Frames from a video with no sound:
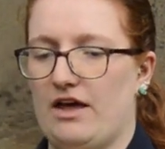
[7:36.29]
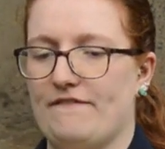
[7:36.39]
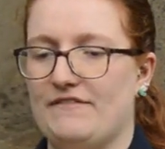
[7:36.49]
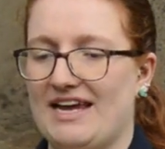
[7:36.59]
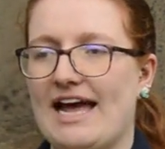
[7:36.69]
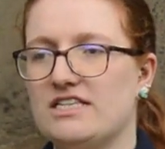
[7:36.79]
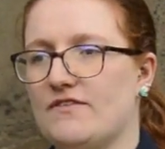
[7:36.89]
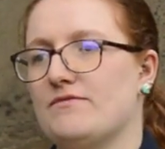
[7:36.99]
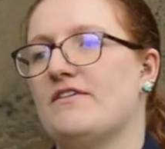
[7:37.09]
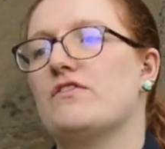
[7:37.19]
figureheads
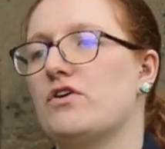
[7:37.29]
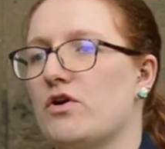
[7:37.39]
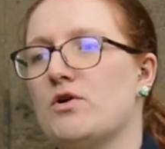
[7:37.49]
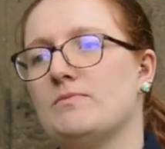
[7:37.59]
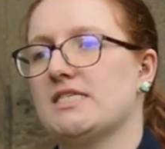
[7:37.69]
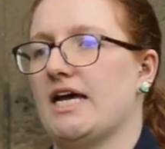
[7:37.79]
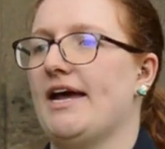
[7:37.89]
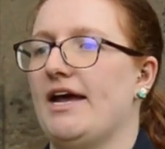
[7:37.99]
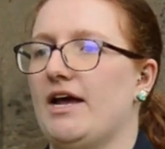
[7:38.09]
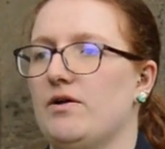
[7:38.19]
from different groups
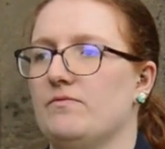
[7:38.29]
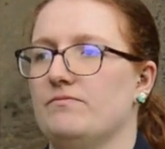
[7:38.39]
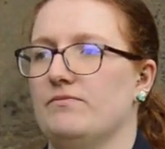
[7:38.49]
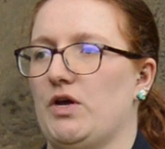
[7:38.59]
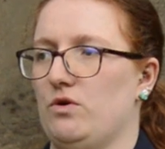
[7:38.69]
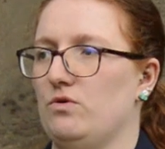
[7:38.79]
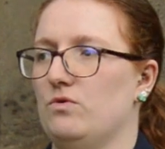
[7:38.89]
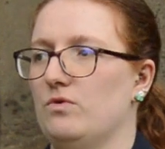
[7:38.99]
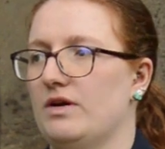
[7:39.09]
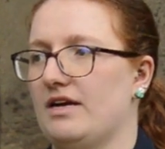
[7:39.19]

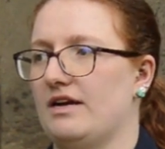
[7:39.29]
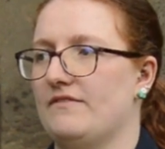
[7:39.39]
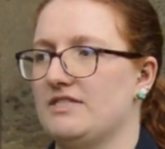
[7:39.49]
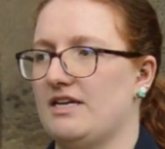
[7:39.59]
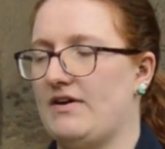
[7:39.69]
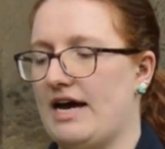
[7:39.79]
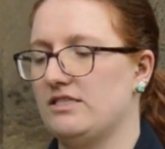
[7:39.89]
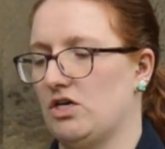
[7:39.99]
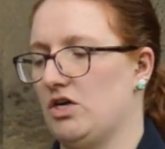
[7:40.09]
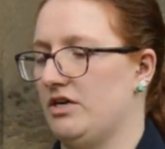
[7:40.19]
who can give us
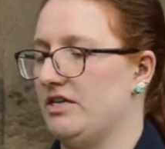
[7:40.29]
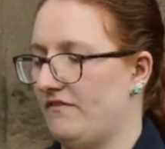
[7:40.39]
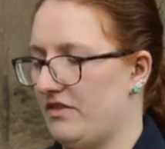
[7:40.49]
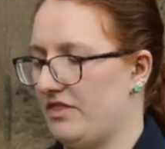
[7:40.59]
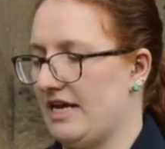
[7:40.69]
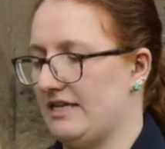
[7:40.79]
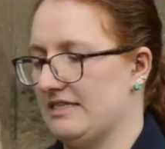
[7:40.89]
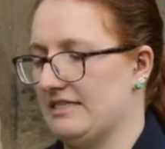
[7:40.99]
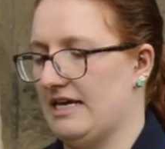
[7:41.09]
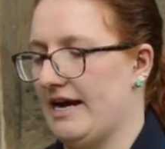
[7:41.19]
advice on different
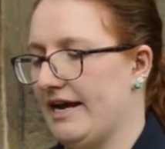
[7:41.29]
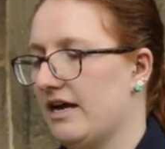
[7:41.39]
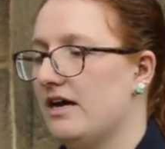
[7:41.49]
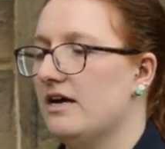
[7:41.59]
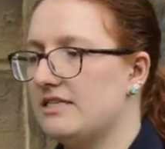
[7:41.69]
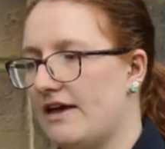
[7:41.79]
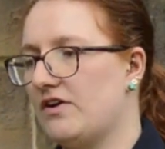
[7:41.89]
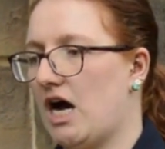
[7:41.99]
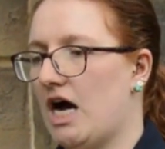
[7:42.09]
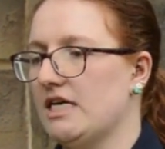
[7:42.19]
things like
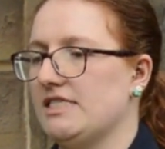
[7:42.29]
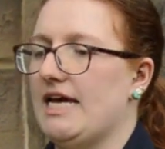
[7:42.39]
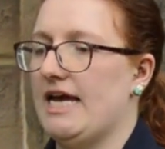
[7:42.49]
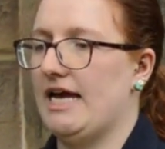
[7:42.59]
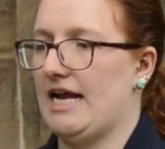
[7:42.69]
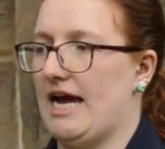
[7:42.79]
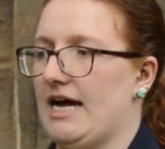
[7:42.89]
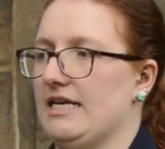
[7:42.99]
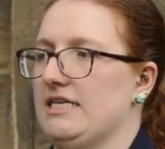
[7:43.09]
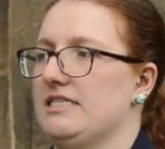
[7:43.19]
safeguarding
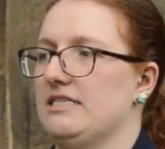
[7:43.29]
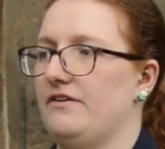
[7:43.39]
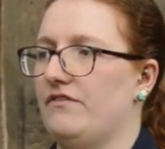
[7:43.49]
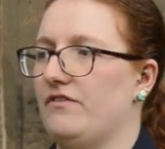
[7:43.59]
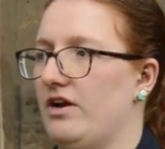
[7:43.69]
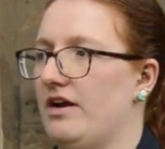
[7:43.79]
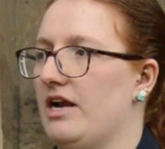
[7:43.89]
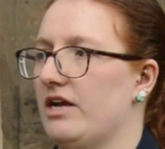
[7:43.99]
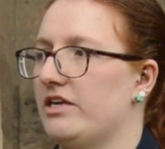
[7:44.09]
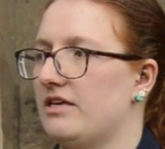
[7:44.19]
and
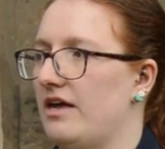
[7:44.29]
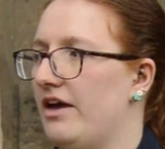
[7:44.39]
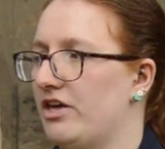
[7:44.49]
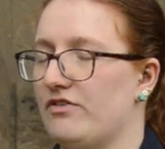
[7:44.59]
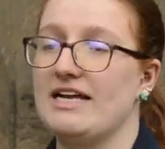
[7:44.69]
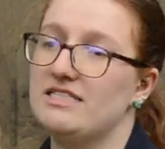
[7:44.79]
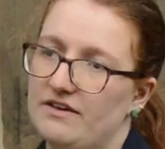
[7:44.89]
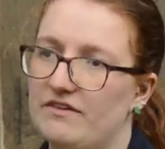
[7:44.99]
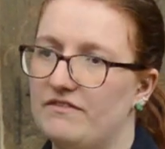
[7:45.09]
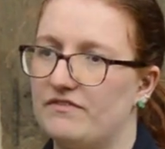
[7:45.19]
different
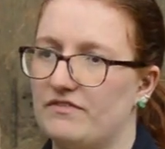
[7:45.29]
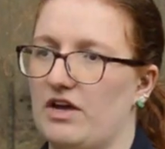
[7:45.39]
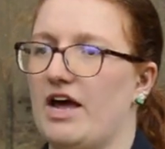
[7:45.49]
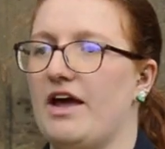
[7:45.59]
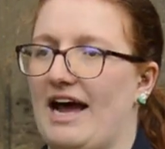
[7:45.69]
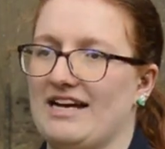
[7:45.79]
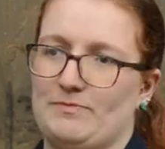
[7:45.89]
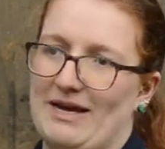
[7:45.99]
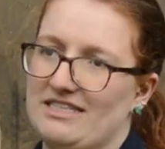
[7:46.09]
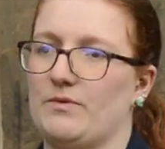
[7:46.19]
creative
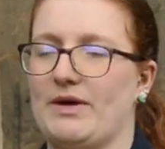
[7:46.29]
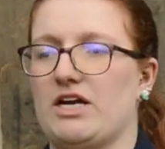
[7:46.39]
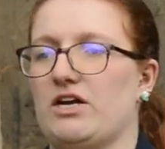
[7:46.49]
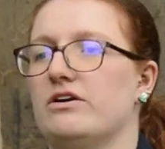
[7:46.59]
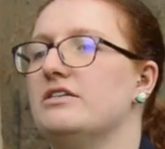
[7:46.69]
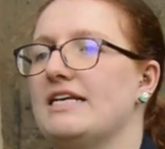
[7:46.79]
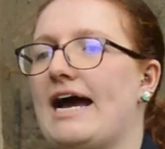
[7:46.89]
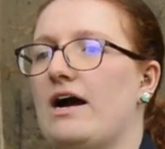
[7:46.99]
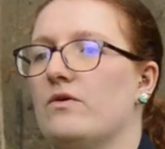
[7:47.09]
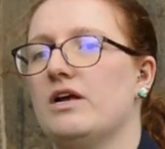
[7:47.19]
aspects that we can go
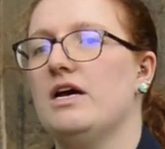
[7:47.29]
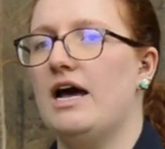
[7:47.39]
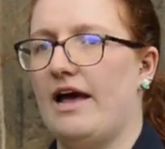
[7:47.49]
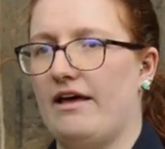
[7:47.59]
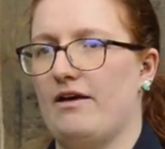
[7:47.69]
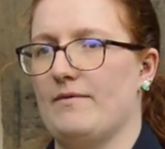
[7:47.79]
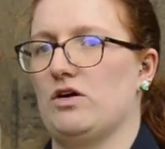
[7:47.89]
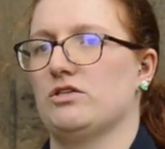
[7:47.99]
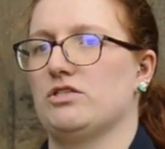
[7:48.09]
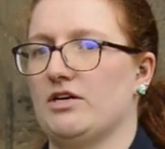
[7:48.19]
down, and
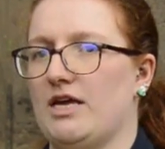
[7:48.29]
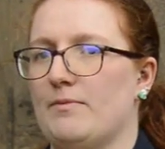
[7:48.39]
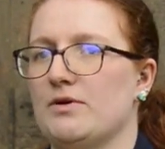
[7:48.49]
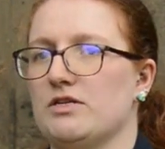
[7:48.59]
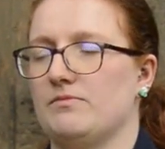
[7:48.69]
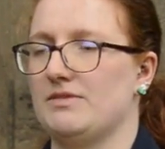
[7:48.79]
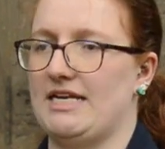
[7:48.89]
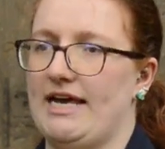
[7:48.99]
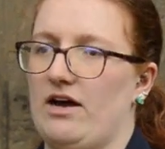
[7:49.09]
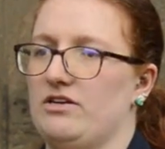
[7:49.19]
also keeping us up to
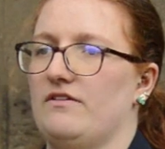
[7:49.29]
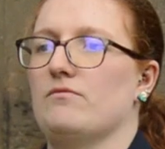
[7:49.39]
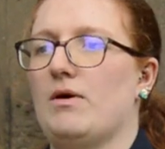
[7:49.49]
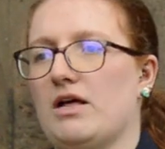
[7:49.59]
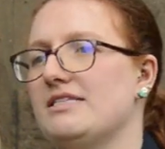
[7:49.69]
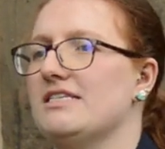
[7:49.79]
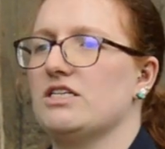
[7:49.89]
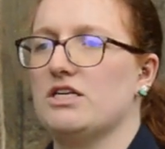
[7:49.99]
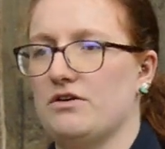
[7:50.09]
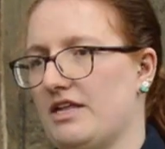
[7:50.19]
date on different policies
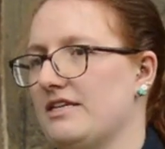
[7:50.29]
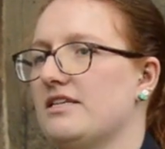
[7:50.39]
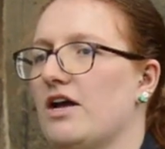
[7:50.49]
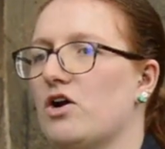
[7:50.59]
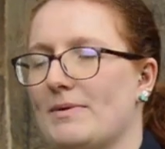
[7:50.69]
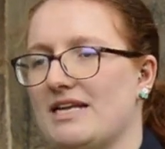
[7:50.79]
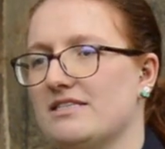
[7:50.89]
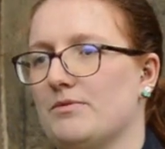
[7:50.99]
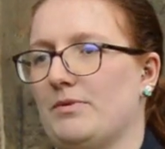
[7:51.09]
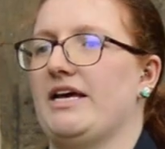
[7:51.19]
and new things that are coming
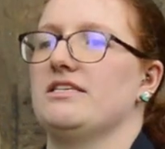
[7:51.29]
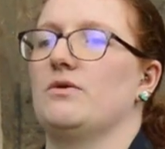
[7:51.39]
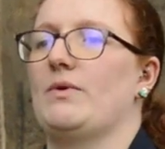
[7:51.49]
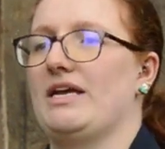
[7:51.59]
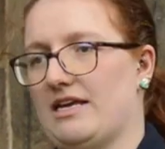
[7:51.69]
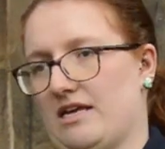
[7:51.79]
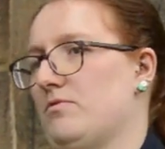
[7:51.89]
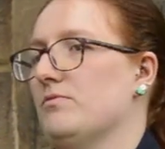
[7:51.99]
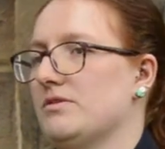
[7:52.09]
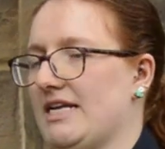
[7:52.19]
into place that we can
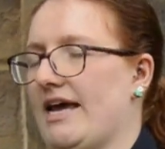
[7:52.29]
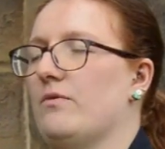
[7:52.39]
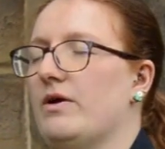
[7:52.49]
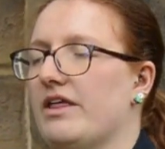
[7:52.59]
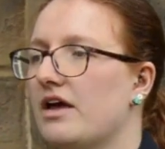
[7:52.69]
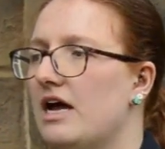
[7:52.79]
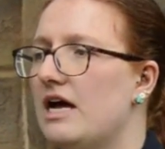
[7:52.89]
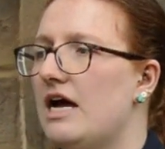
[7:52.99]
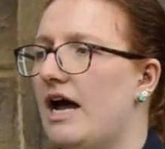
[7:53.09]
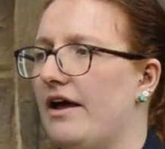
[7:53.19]
keep up to date with.
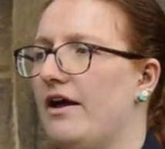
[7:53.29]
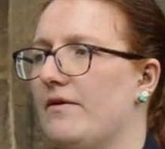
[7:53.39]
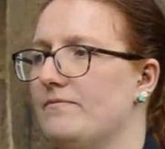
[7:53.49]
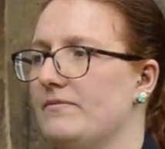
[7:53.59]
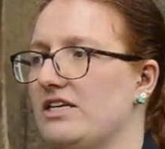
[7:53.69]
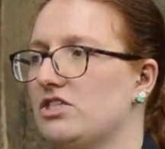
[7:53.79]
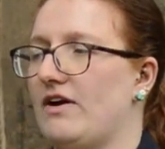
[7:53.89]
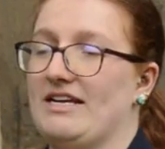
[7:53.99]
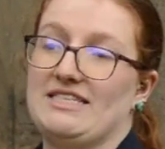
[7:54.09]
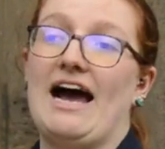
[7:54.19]
It's
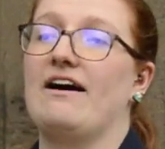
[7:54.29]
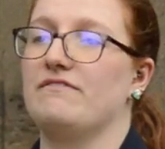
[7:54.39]
great to have